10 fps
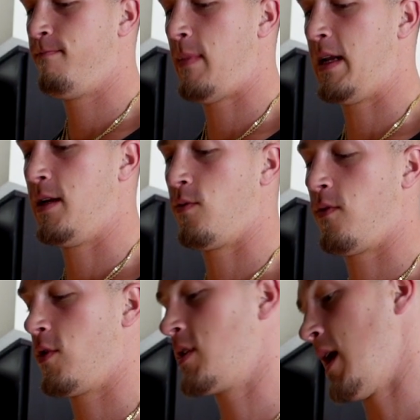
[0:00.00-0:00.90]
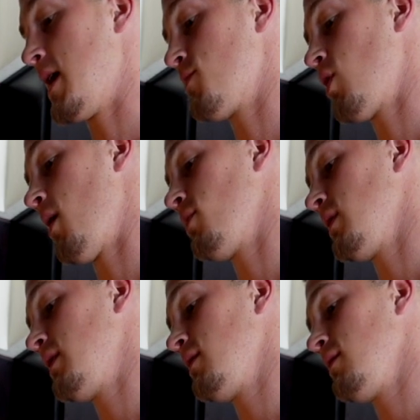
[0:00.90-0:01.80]
I didn't reverse diet
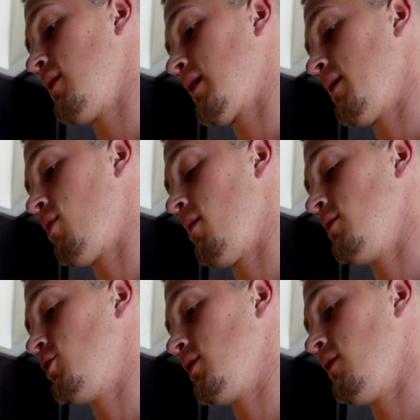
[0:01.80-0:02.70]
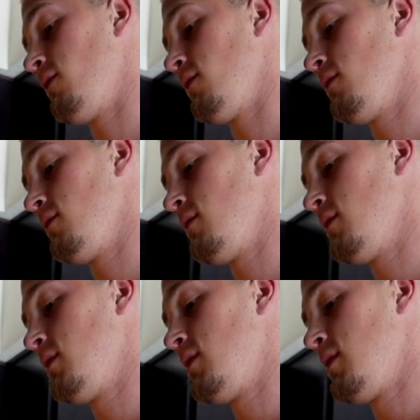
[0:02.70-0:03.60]
properly, like I probably should have,
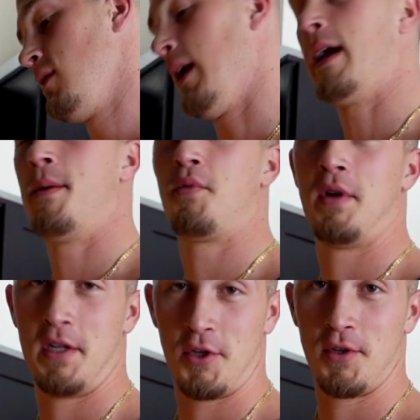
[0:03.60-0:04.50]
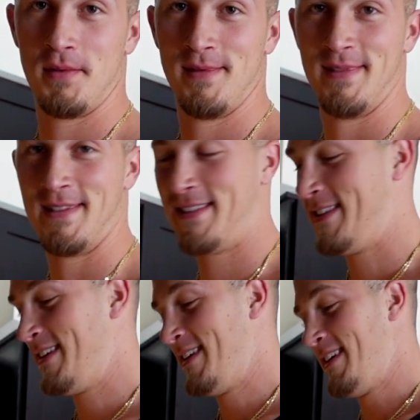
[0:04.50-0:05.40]
like I preach.
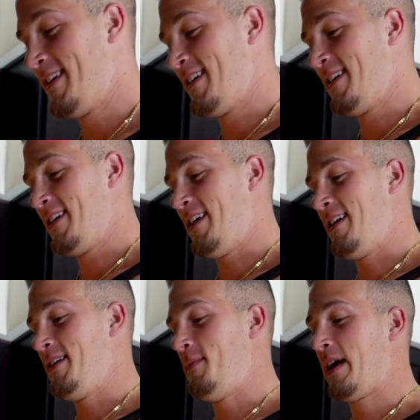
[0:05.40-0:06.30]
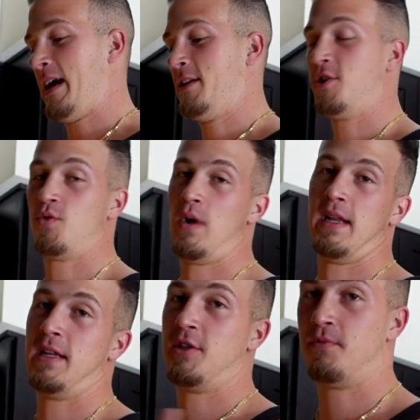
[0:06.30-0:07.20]
I kind of just went
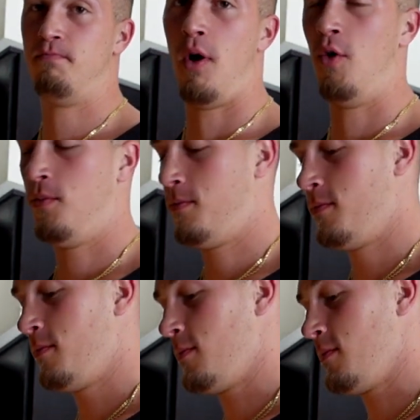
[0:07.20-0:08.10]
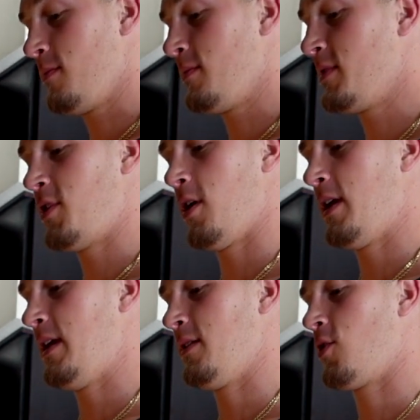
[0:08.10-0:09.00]
in and just boom, started
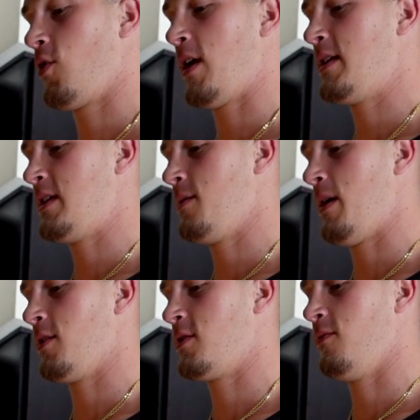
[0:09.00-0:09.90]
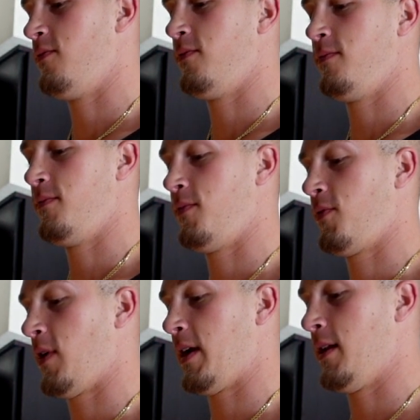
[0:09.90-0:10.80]
eating crazy amounts of
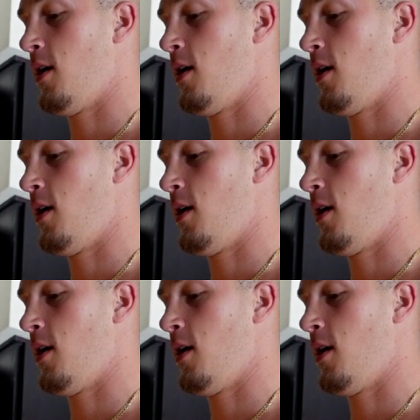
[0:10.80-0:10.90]
friggin'